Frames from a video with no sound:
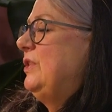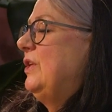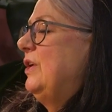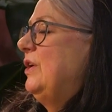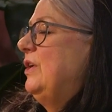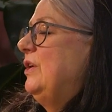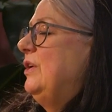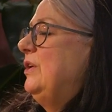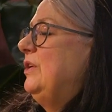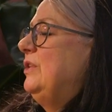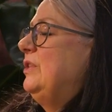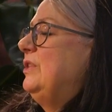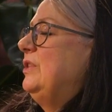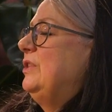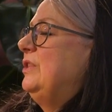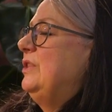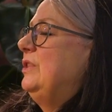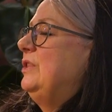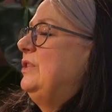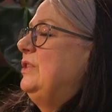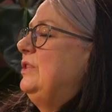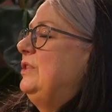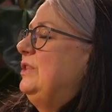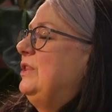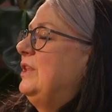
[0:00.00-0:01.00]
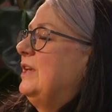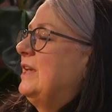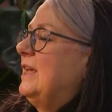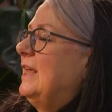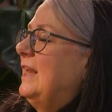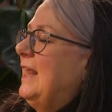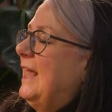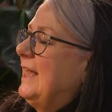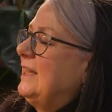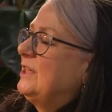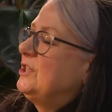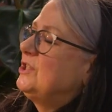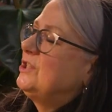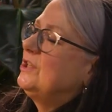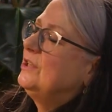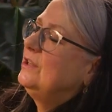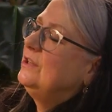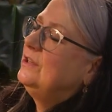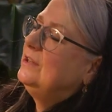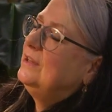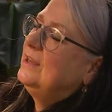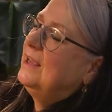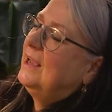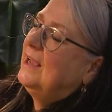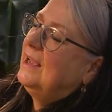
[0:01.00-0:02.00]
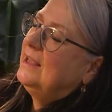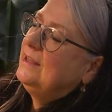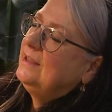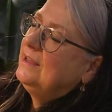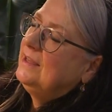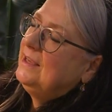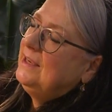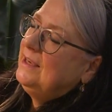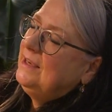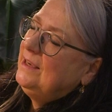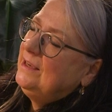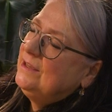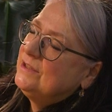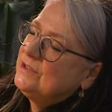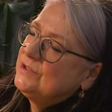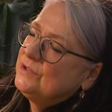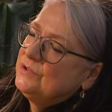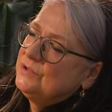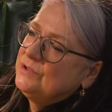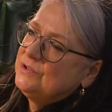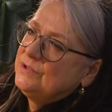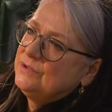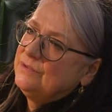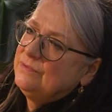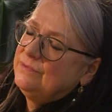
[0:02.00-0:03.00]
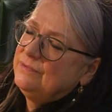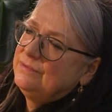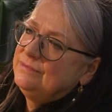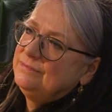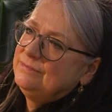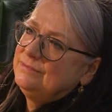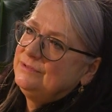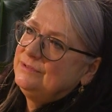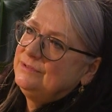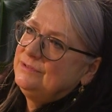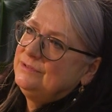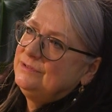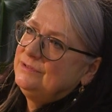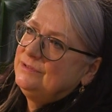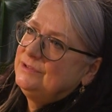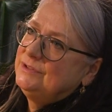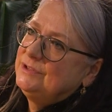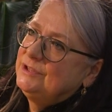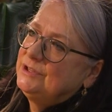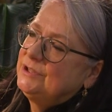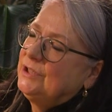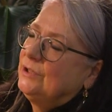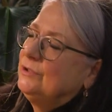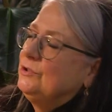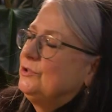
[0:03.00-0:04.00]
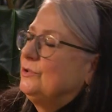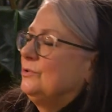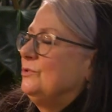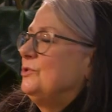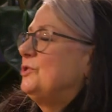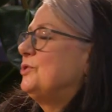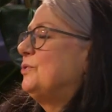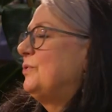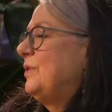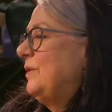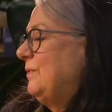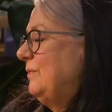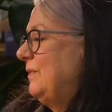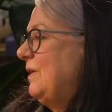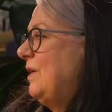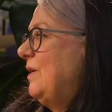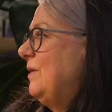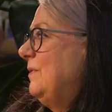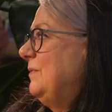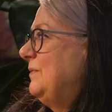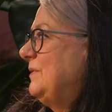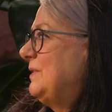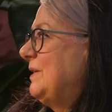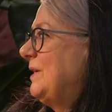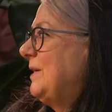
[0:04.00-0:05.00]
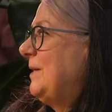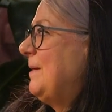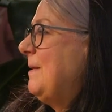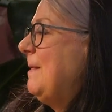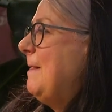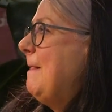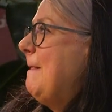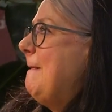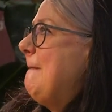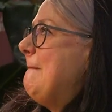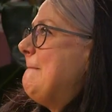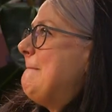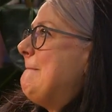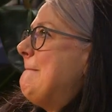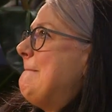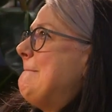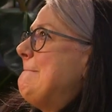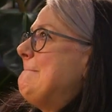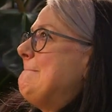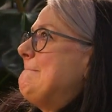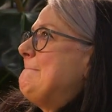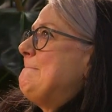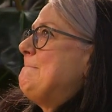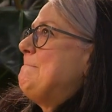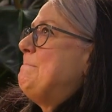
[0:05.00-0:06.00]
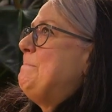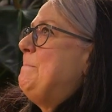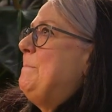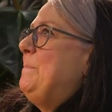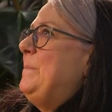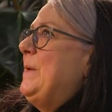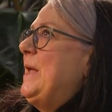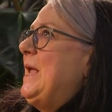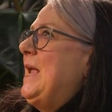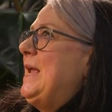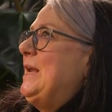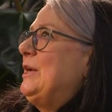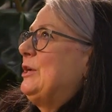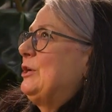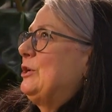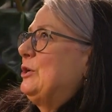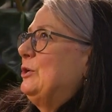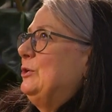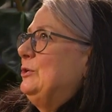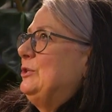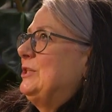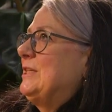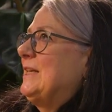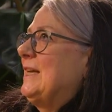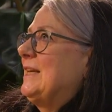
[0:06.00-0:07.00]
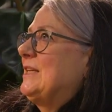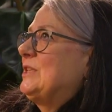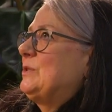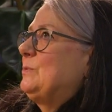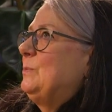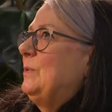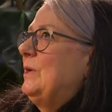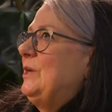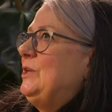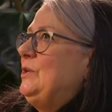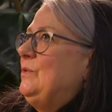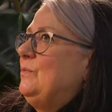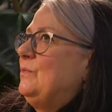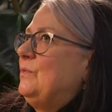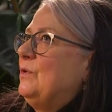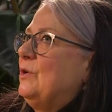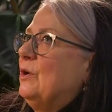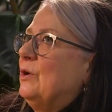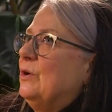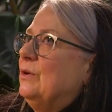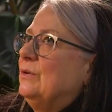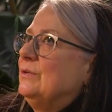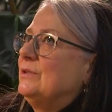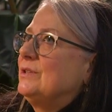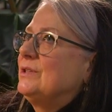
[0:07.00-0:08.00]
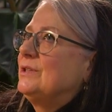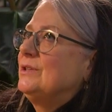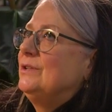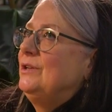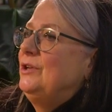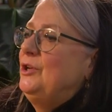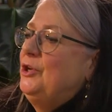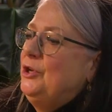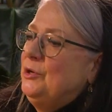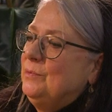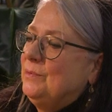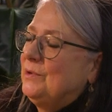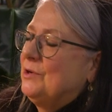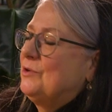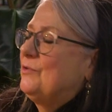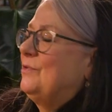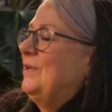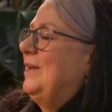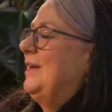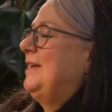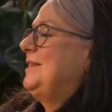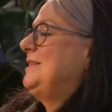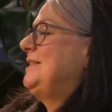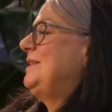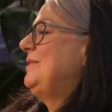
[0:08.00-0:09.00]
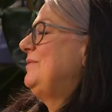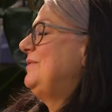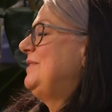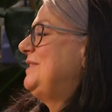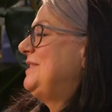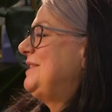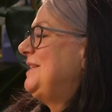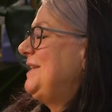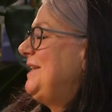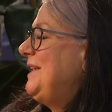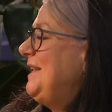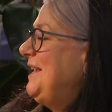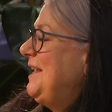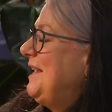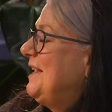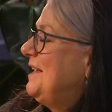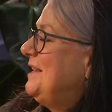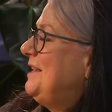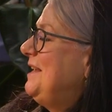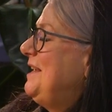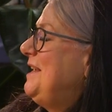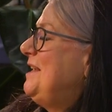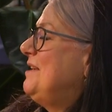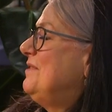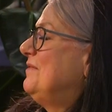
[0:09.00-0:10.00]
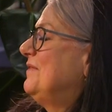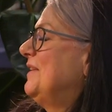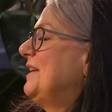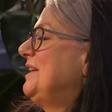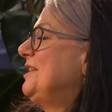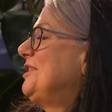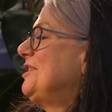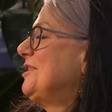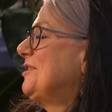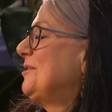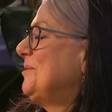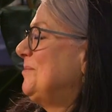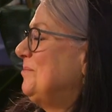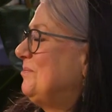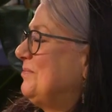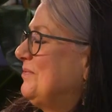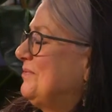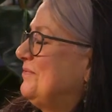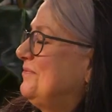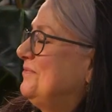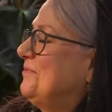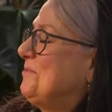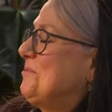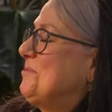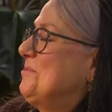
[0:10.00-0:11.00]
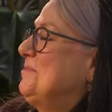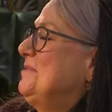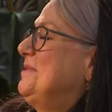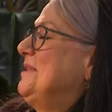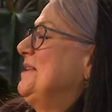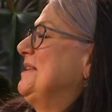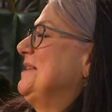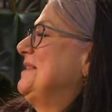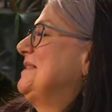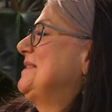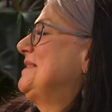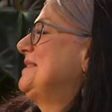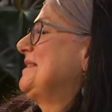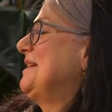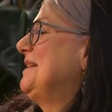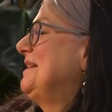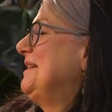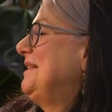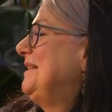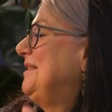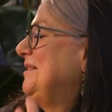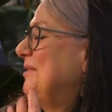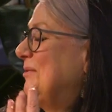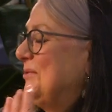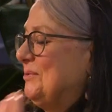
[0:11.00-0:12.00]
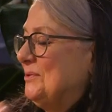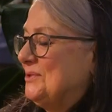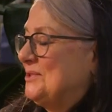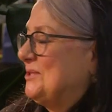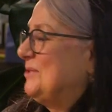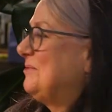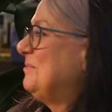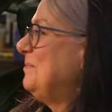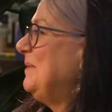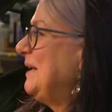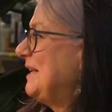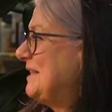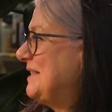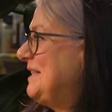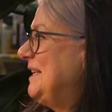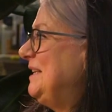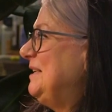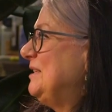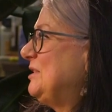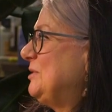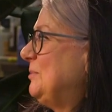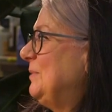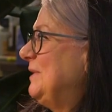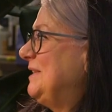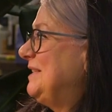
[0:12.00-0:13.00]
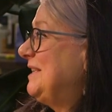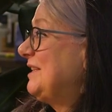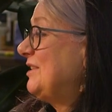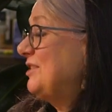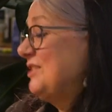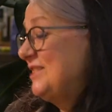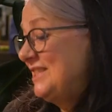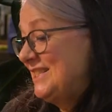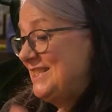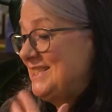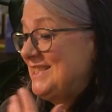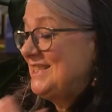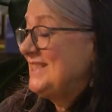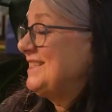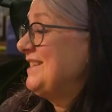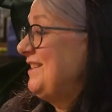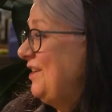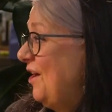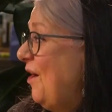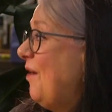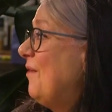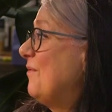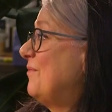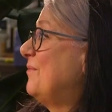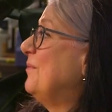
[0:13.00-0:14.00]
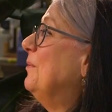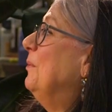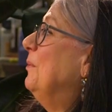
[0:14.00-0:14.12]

the connection and the sort of social joy of laughter, but in a context where you've got human creativity and innovation and performance and all sort of mixed into it, because it is an art